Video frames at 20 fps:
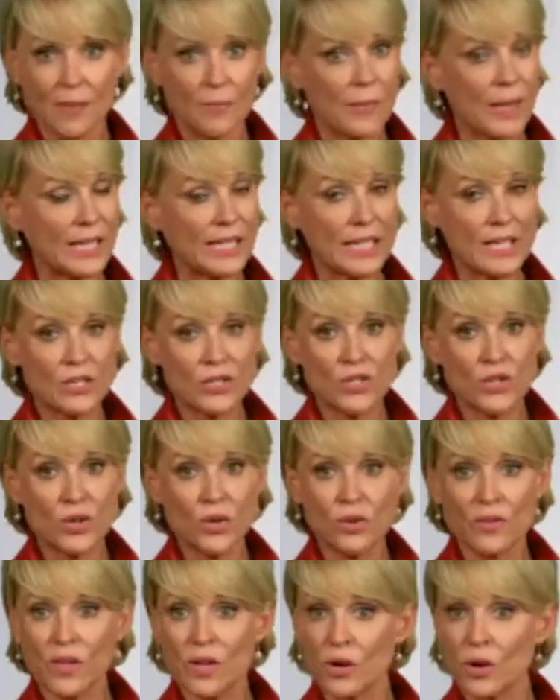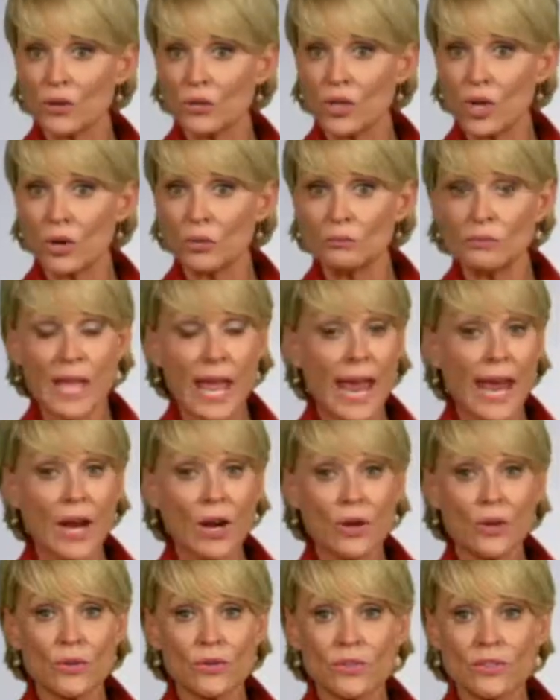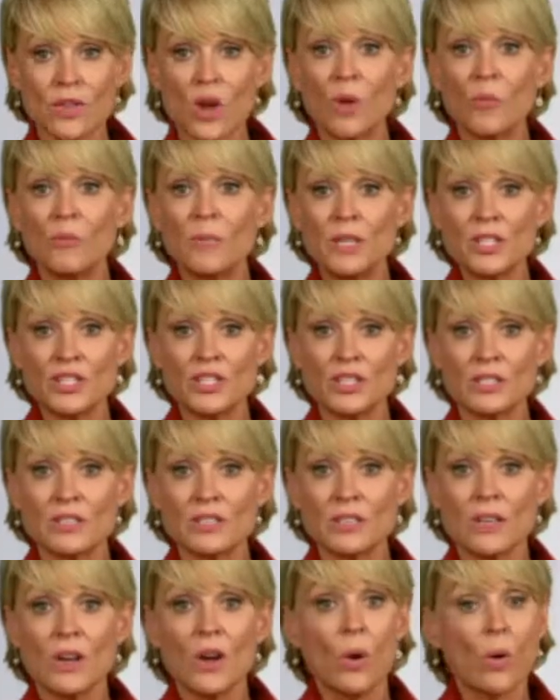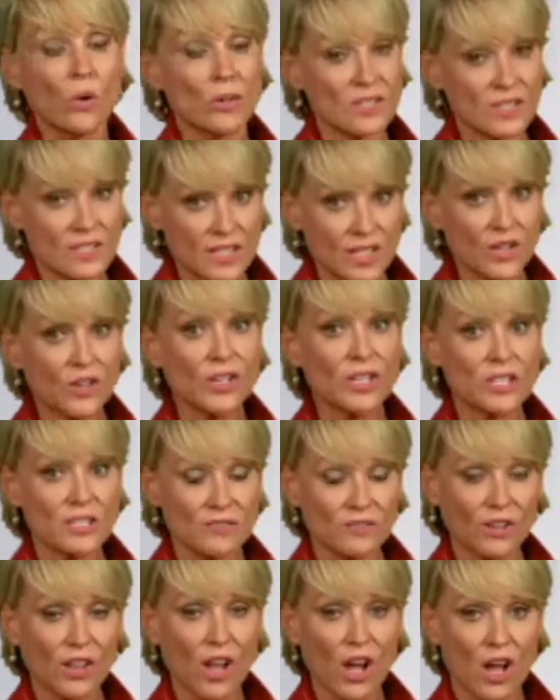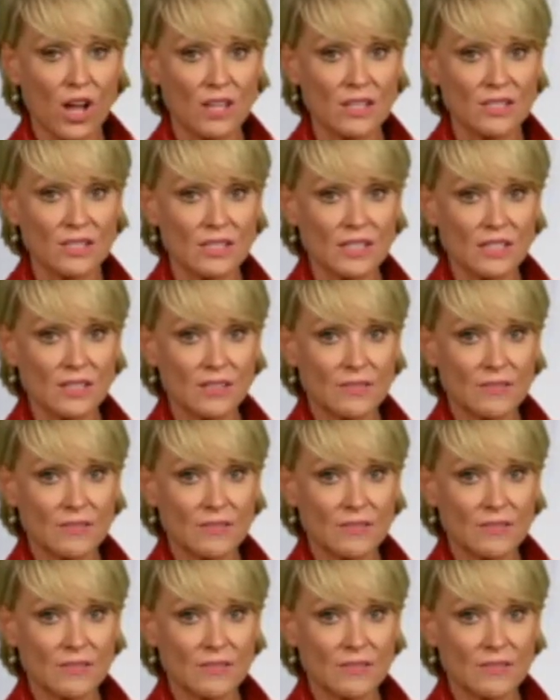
making sure there are no errors, omissions, or serious flaws.